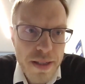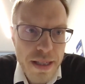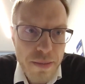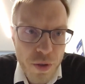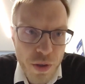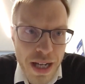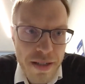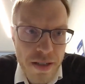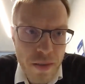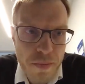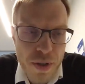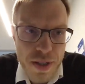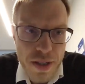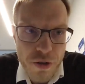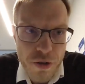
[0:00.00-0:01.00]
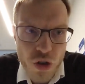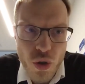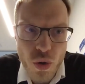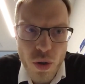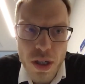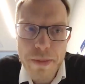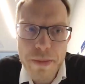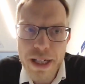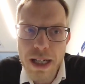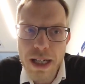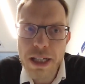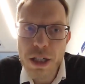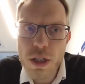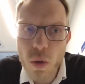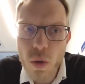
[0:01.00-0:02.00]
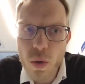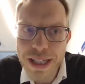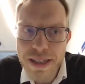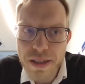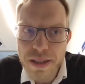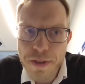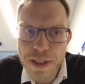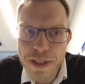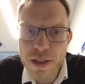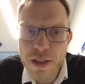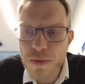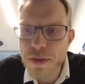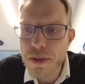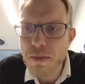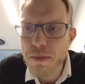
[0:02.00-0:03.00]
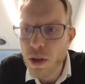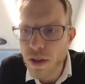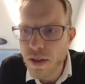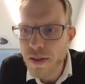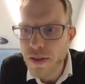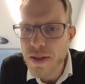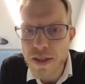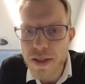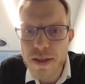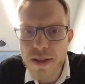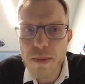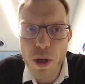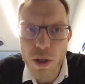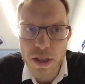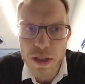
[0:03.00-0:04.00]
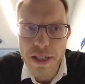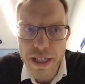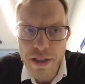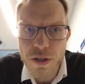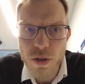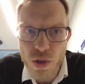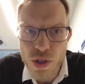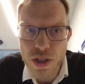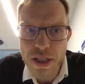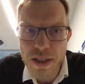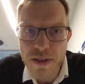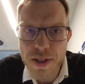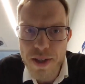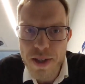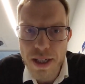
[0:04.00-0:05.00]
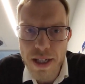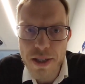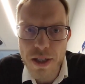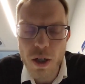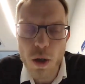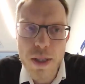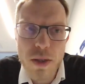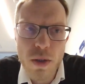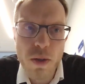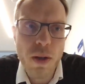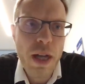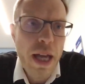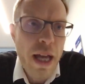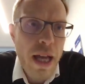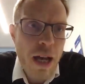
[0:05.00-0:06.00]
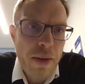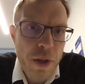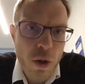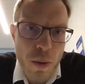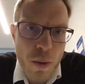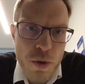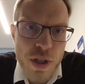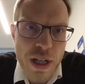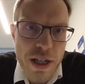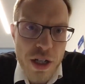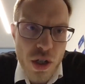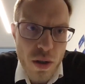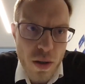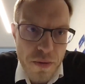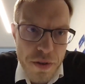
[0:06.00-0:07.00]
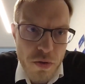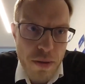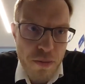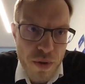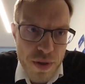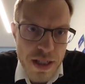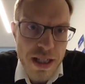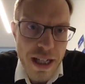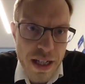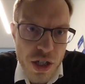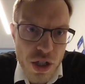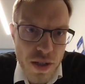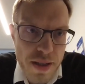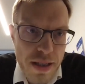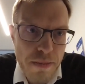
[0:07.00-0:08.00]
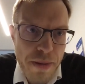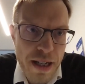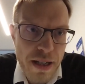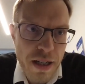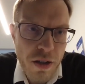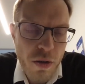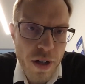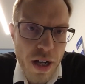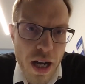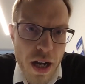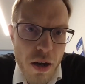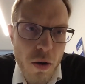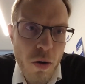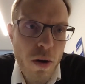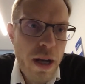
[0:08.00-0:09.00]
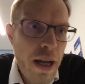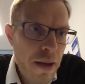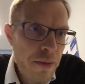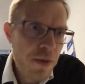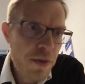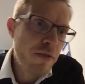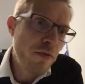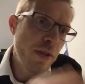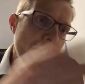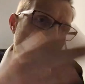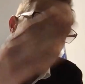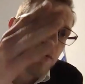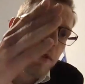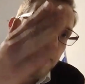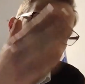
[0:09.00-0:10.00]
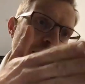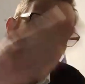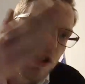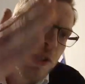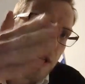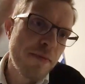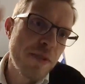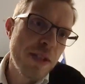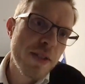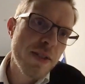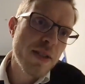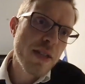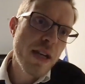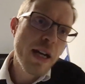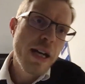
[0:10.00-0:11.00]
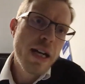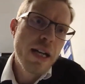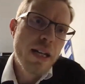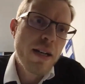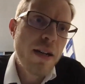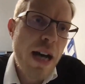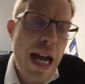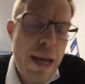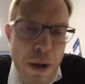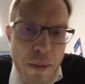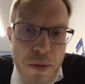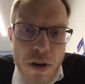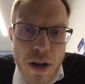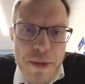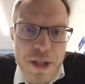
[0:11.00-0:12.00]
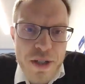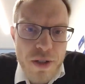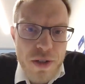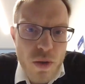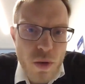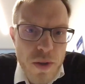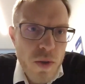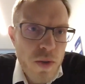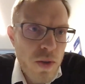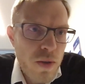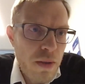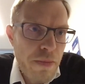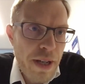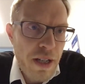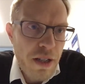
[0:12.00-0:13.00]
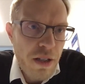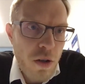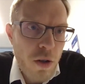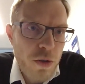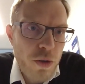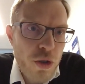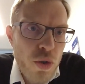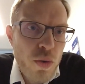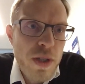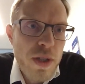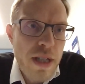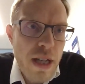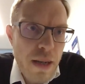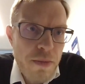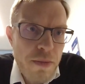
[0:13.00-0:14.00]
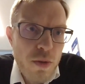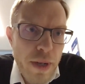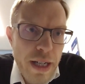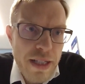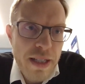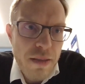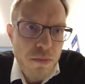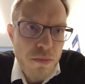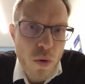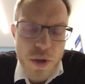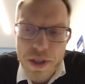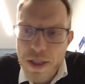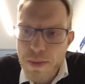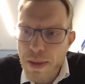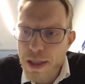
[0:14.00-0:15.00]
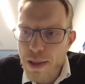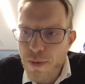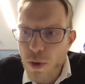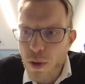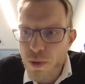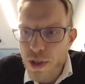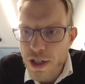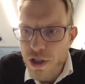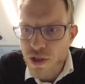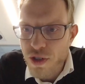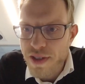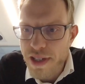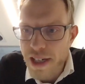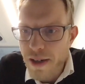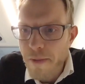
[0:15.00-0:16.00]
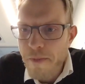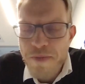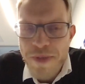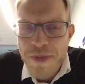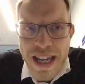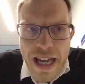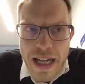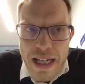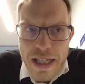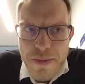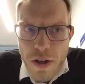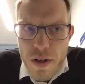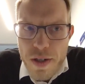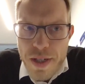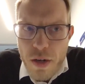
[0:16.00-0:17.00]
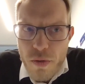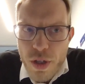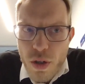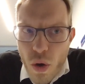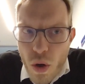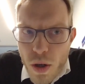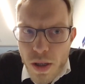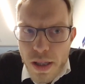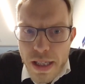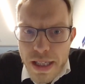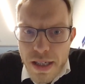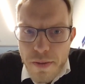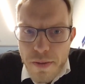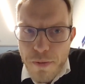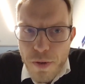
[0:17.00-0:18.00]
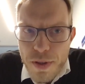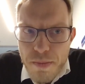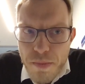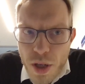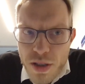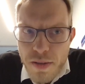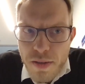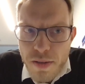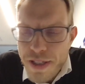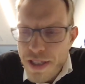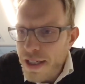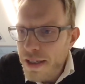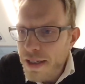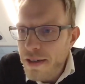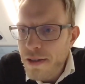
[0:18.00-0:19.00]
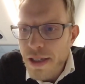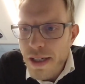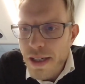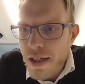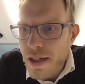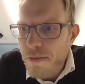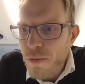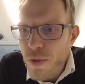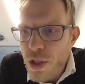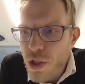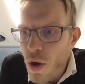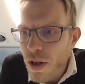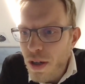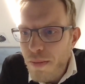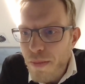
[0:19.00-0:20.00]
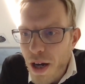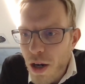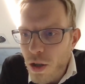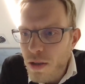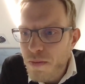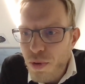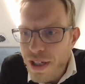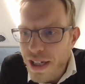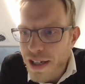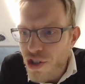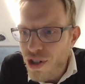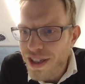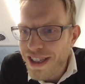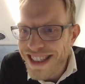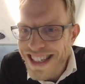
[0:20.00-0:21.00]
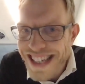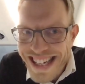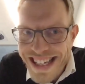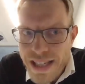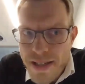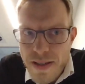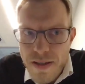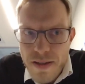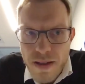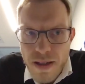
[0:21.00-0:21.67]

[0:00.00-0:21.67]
I'm not 100% sure, but I know that the fitting of the models is the bottleneck usually in this case, and also the computation of the representations, depending on how these representations have these hyperparameters also. So depending on how you choose them, you might get more expensive computations there. As far as I recall, for the model fitting, we talk about potentially days.